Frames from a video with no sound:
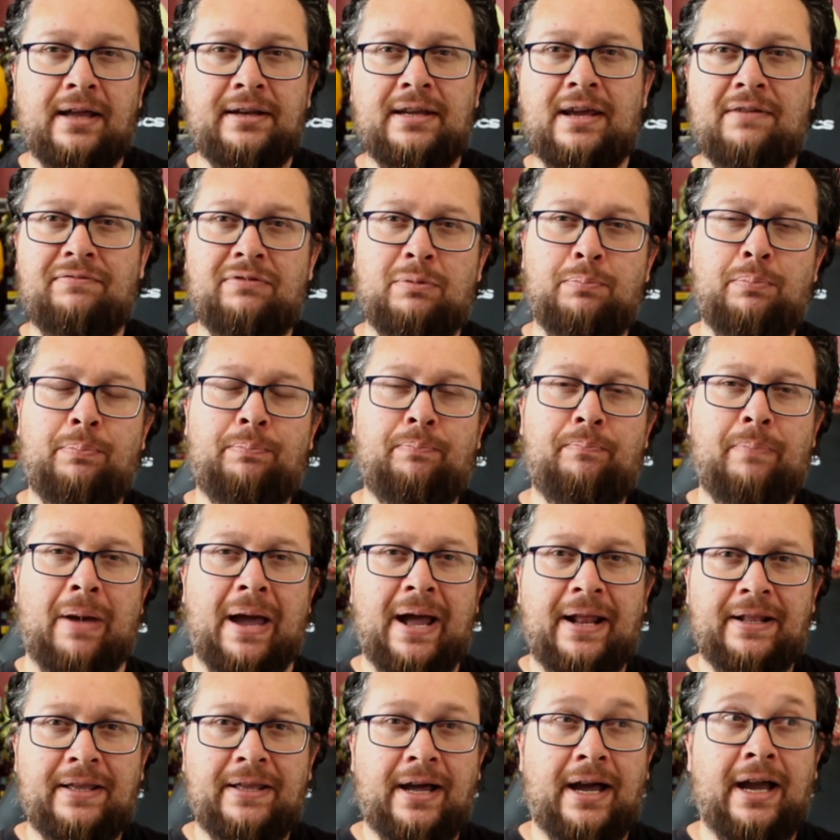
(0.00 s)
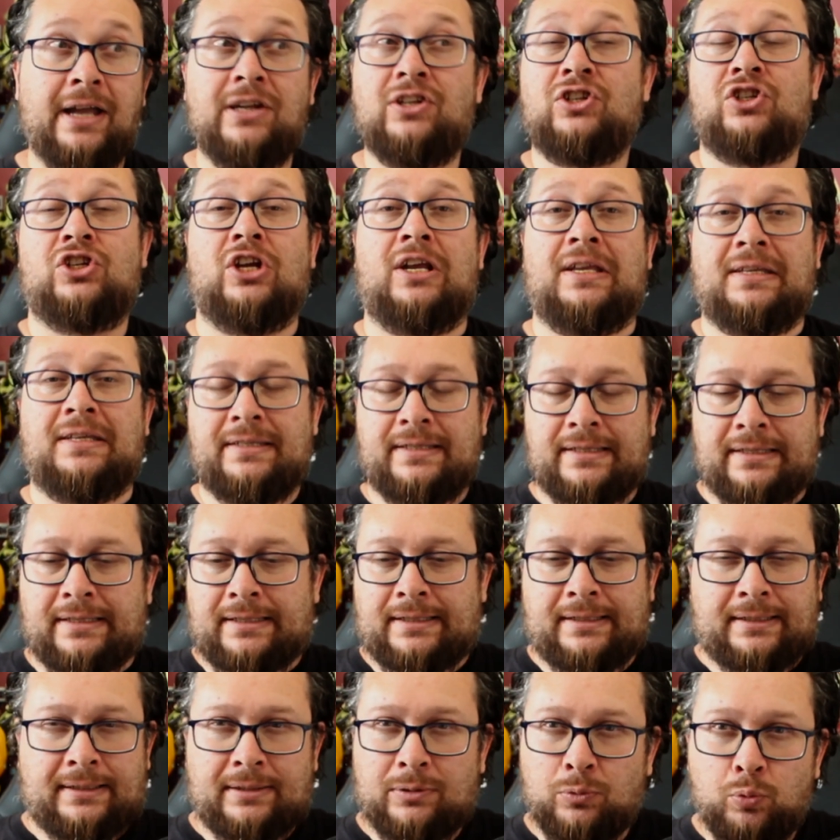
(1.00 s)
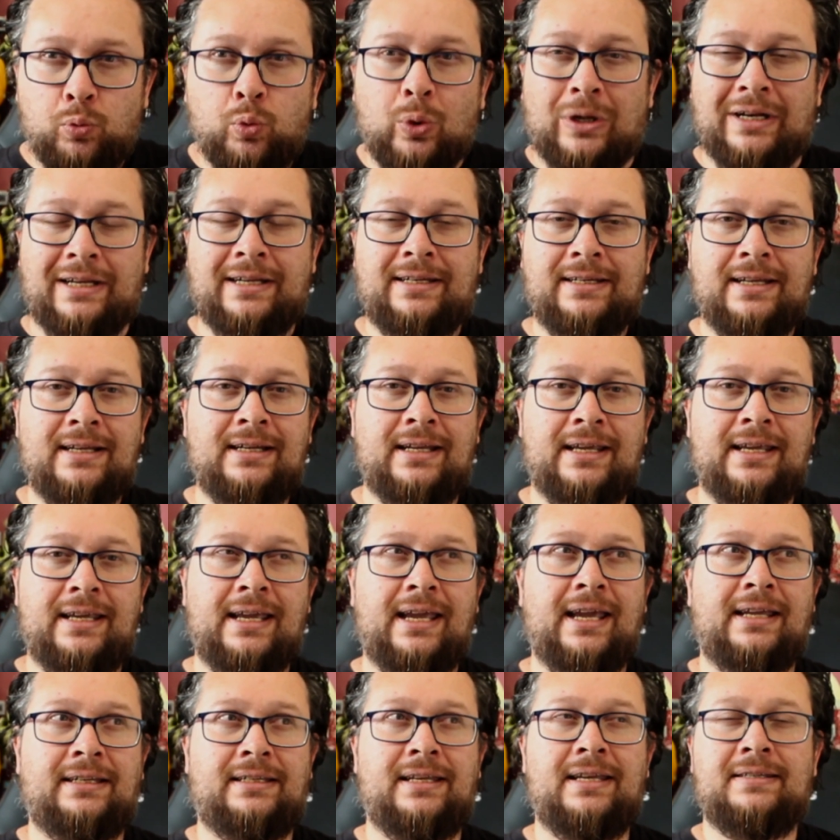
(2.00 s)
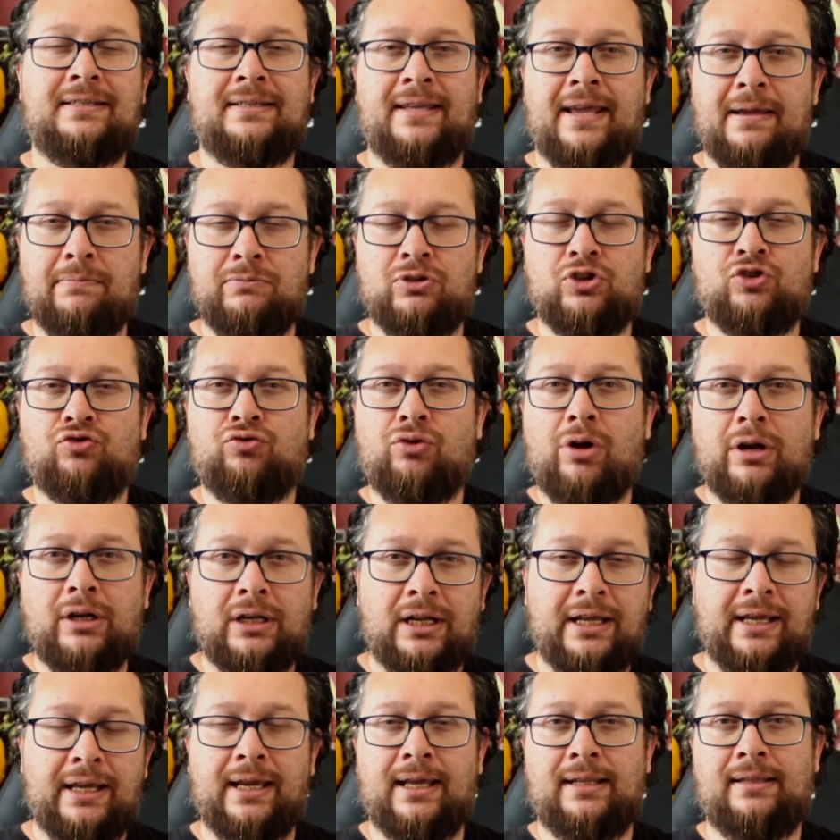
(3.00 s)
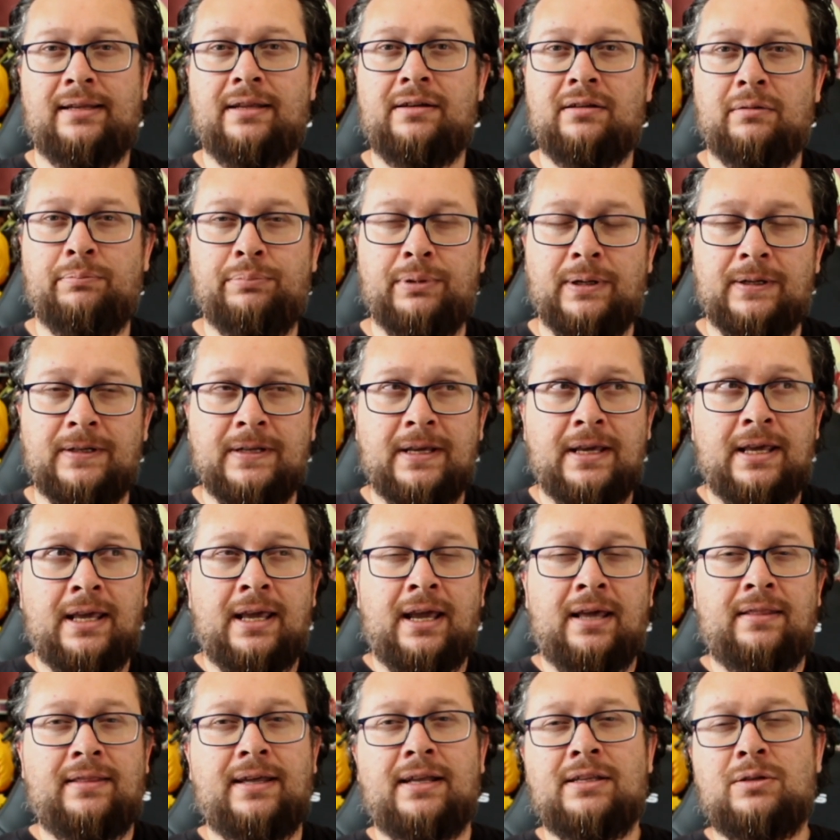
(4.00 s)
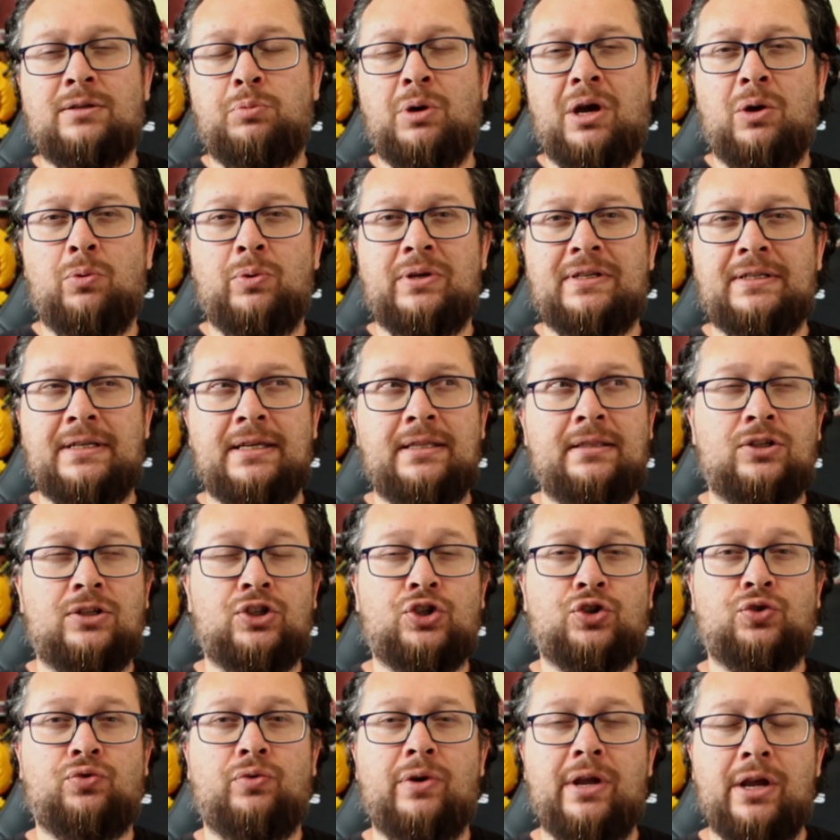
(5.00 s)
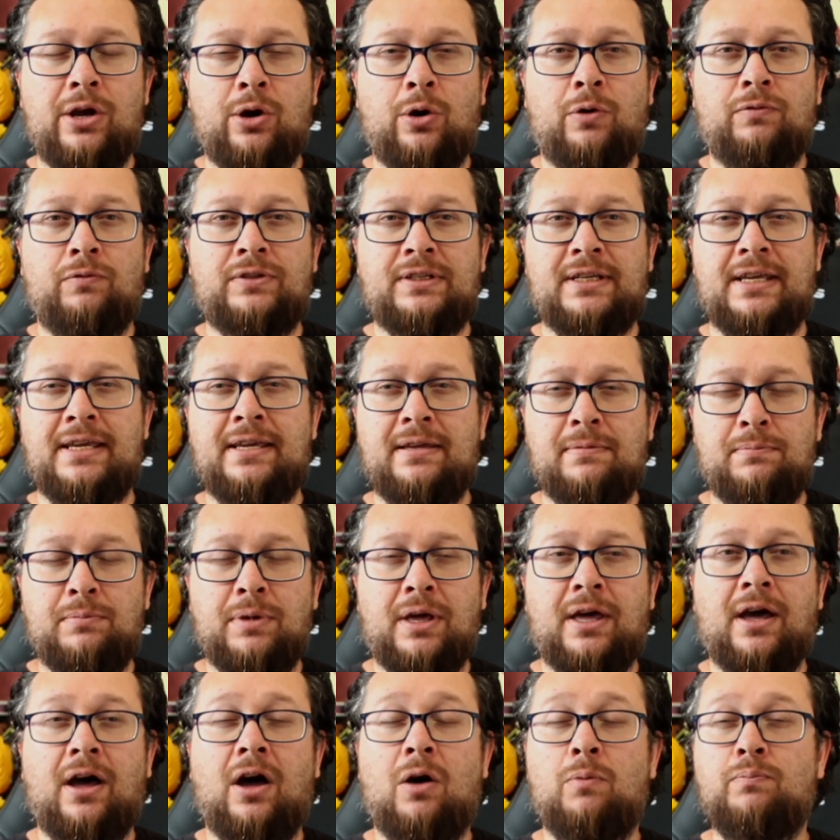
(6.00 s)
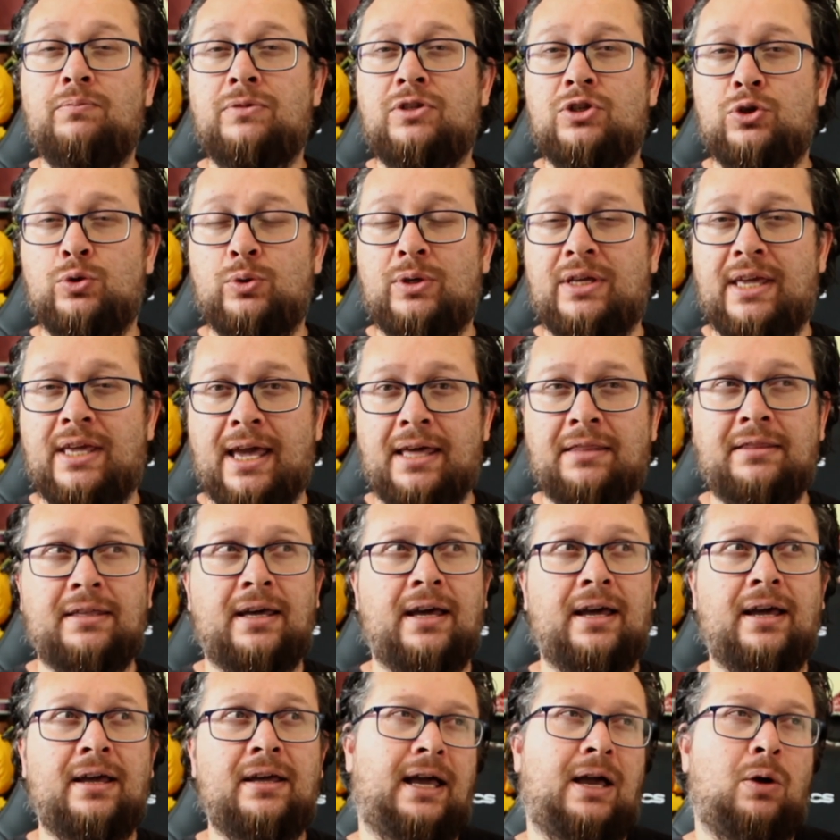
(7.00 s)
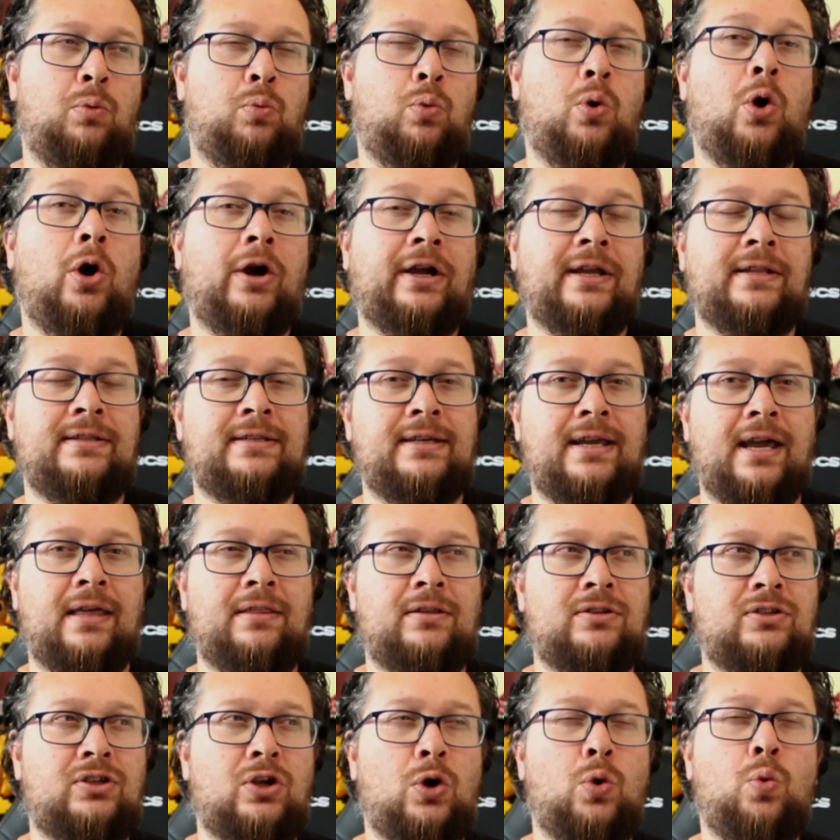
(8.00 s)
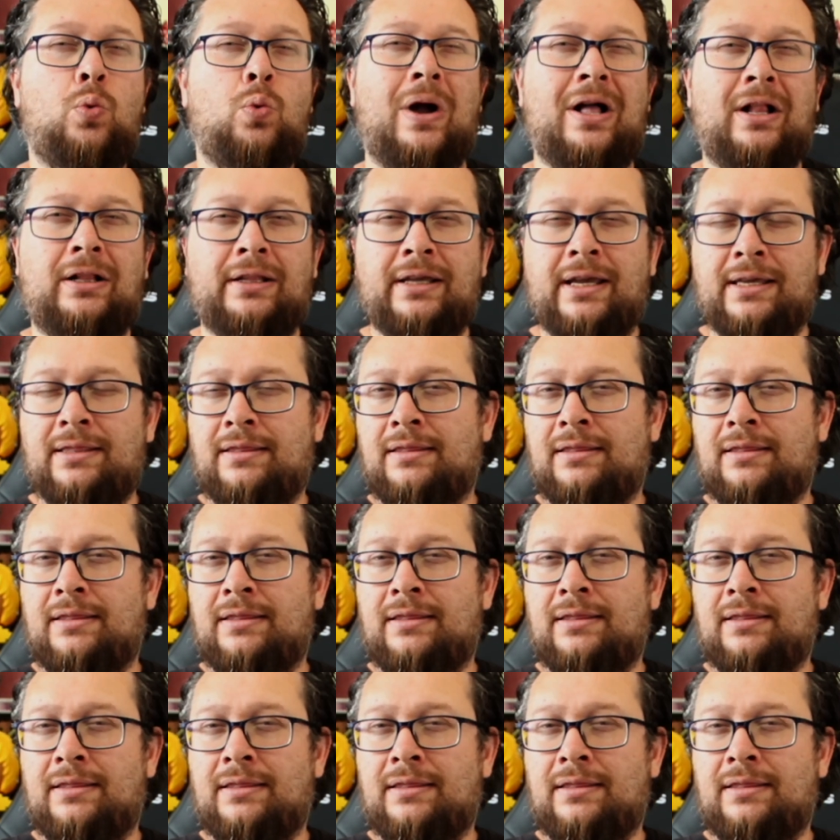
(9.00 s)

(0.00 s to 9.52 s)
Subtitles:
every bad guy just willy-nilly. It is him struggling a little bit. And that's where we see the trio of team come together, working together so well in